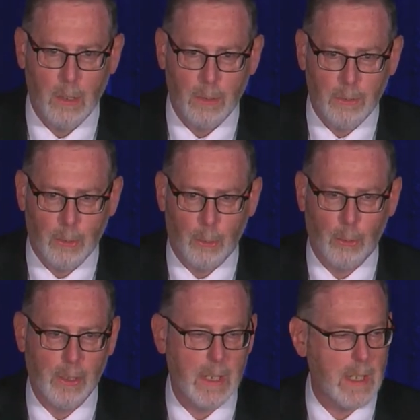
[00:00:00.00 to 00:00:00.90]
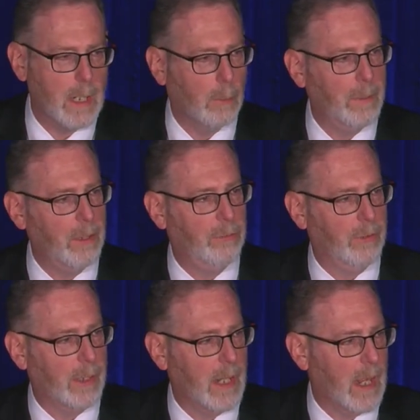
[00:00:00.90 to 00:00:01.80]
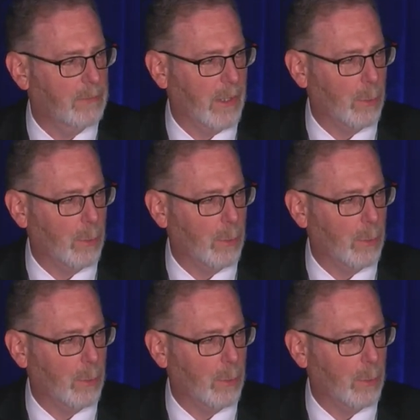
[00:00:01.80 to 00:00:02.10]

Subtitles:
Third, ELPC has a